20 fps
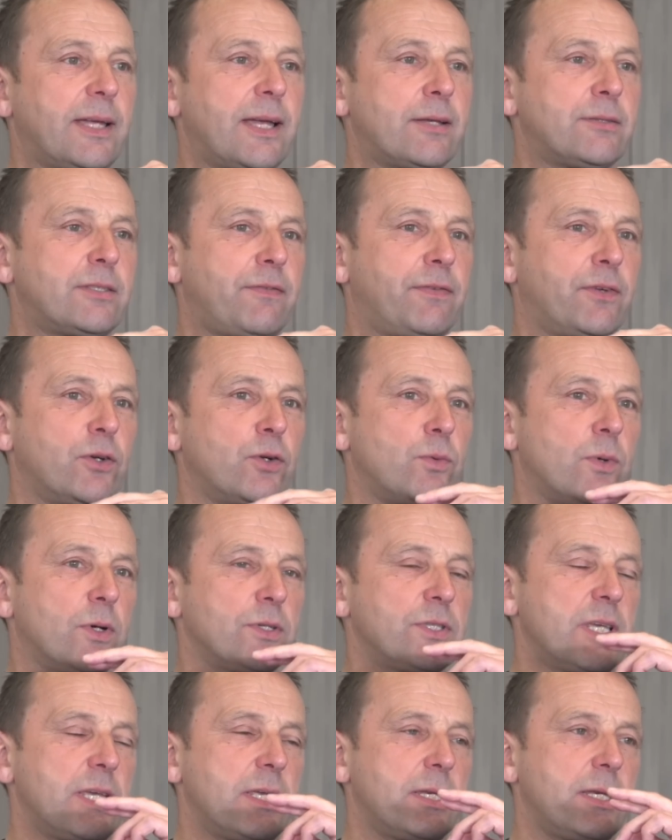How difficult
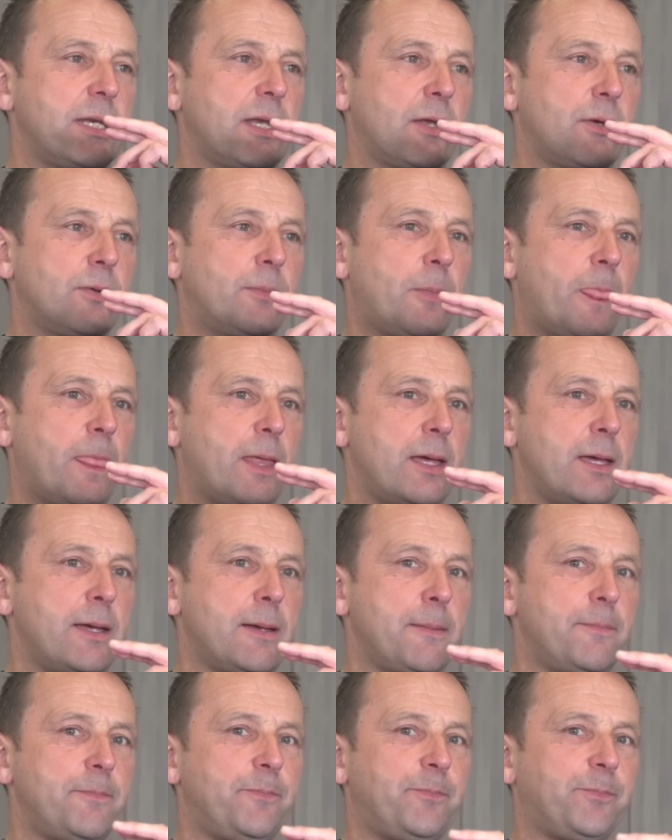was it, you know,
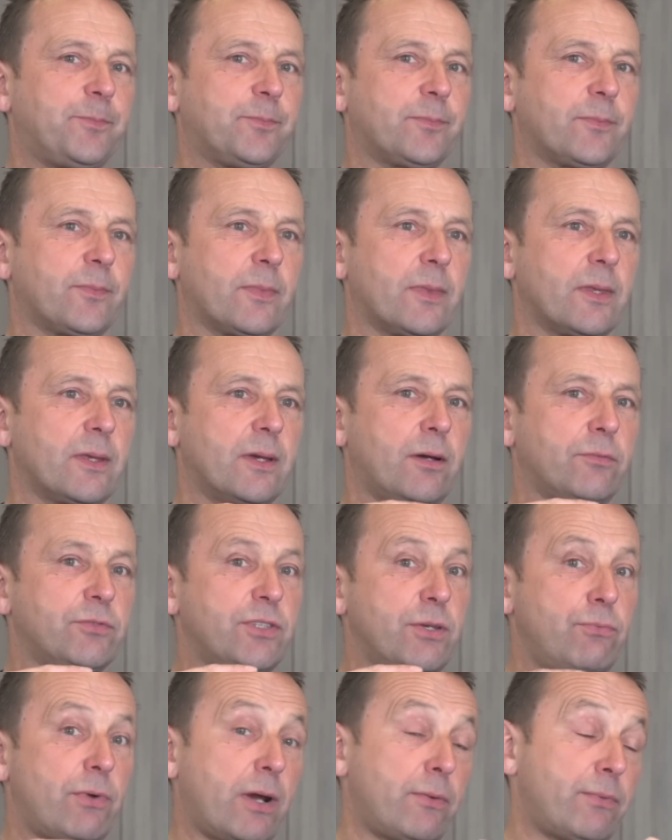
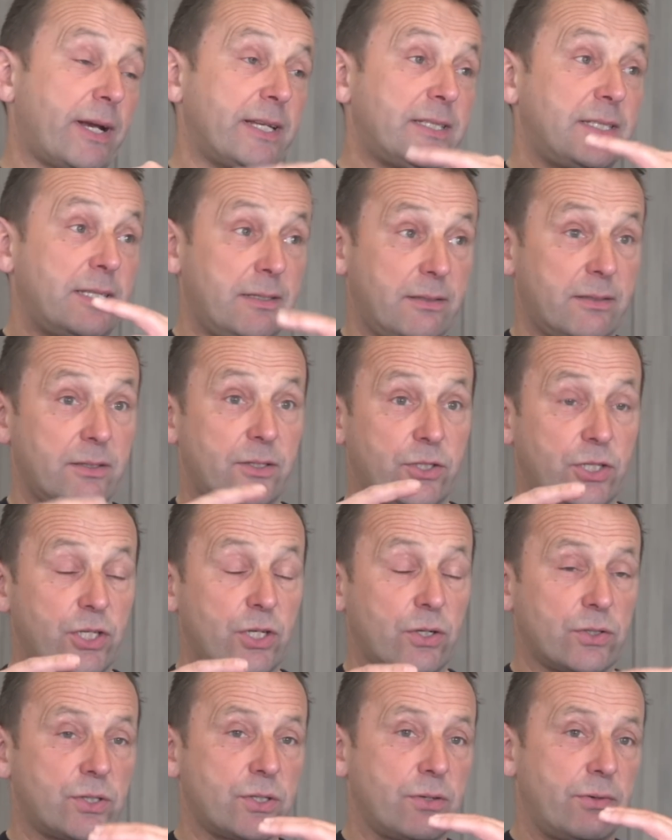obviously road racing as a
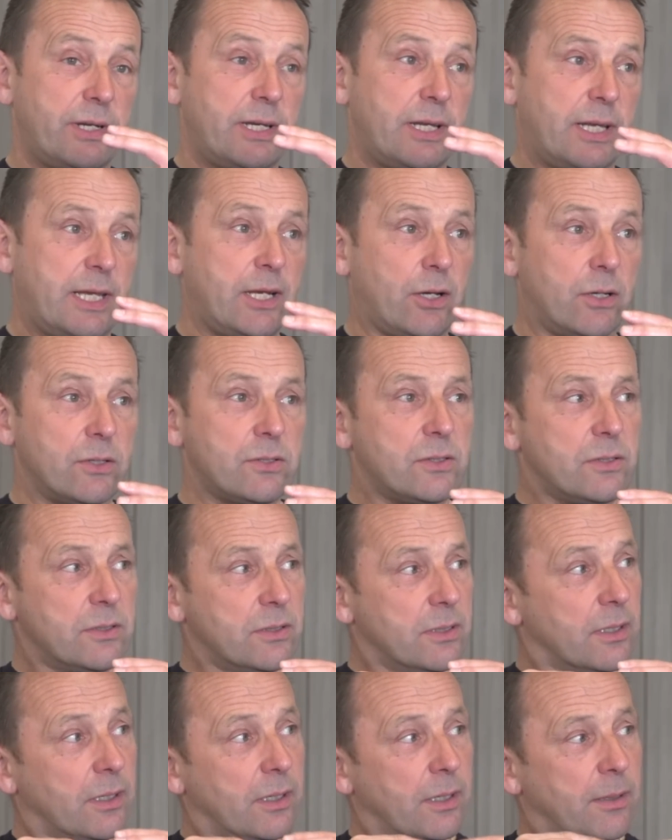youngster in Oz,
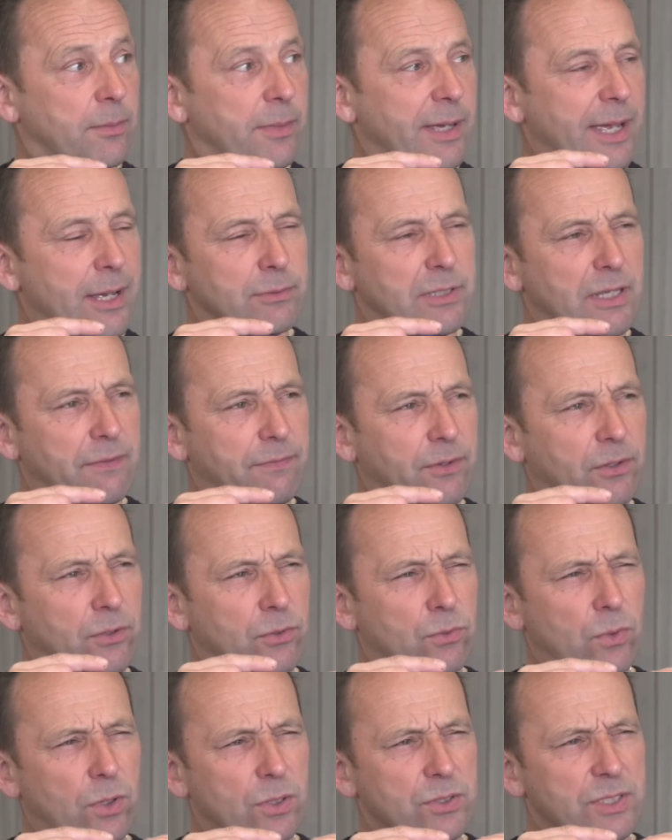how
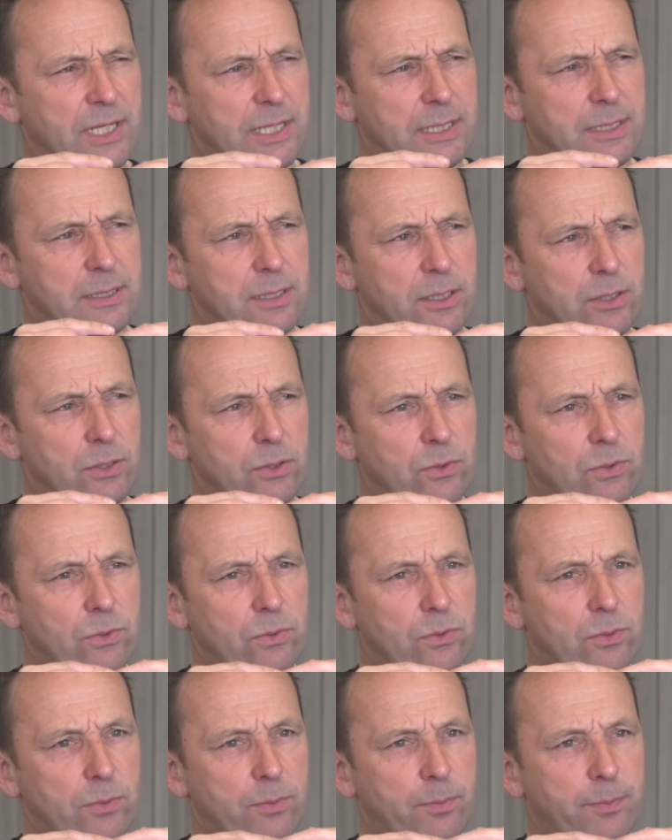difficult was it
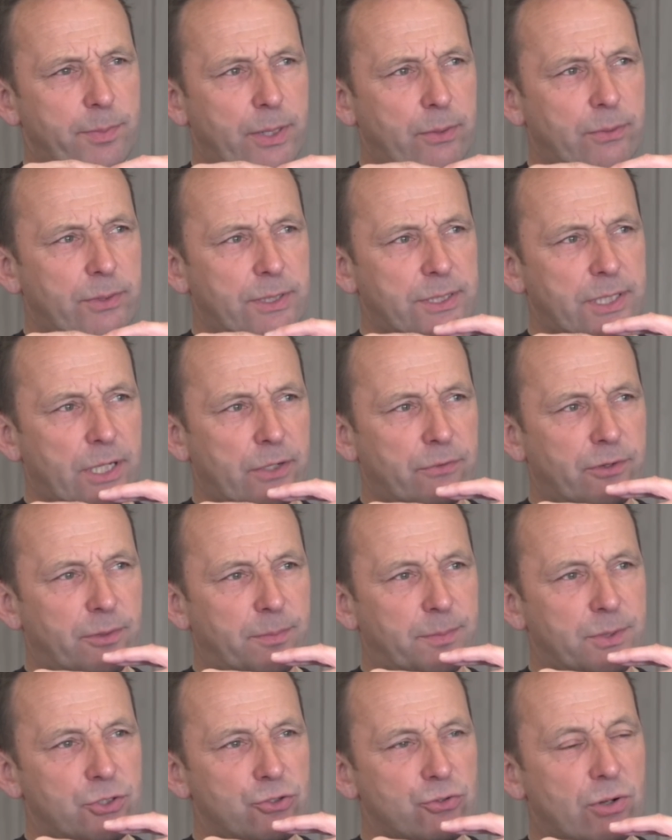to build yourself
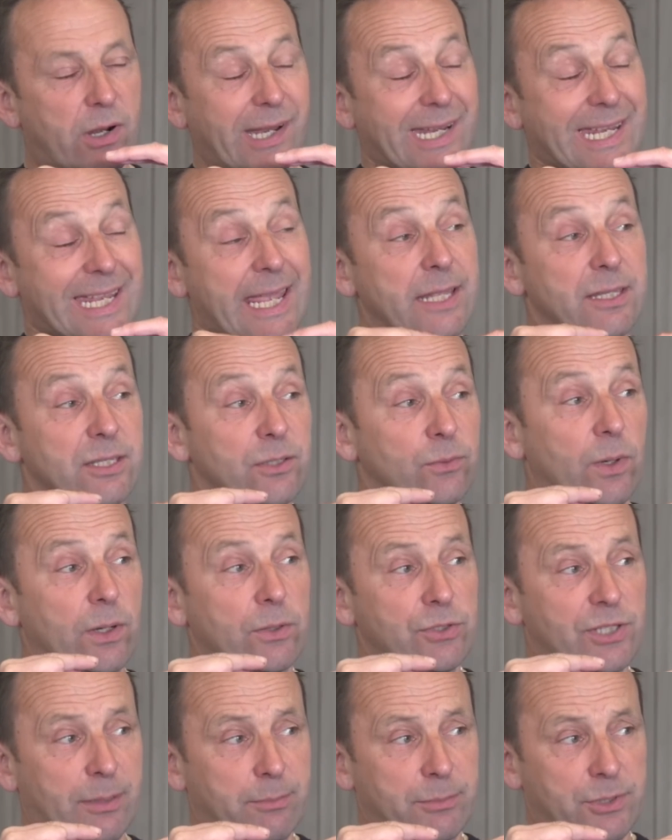up and try and get to
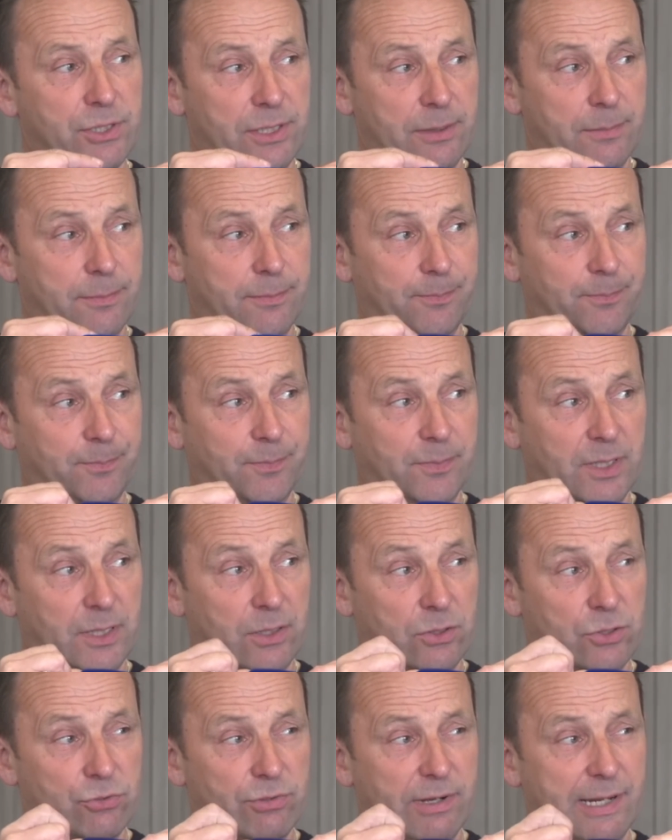world championship
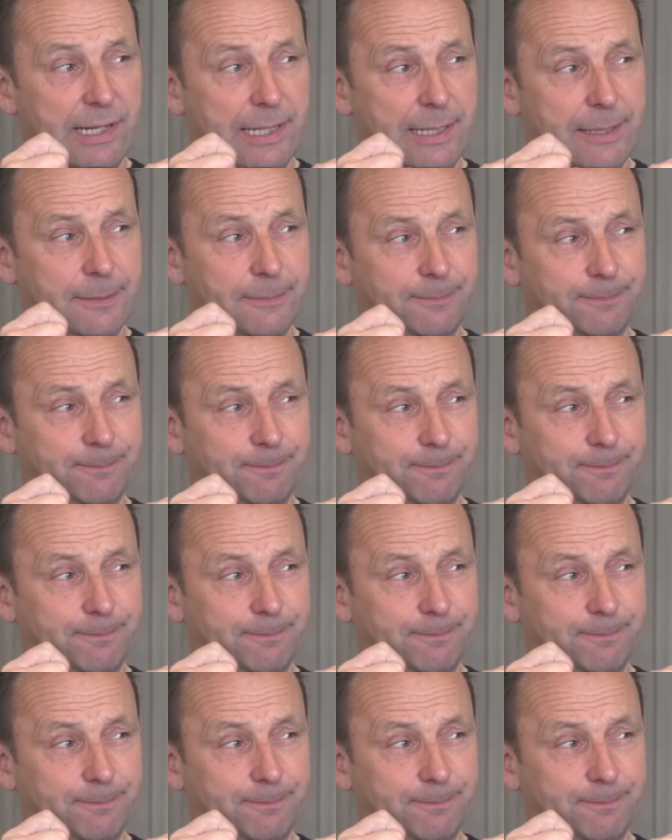in Australia?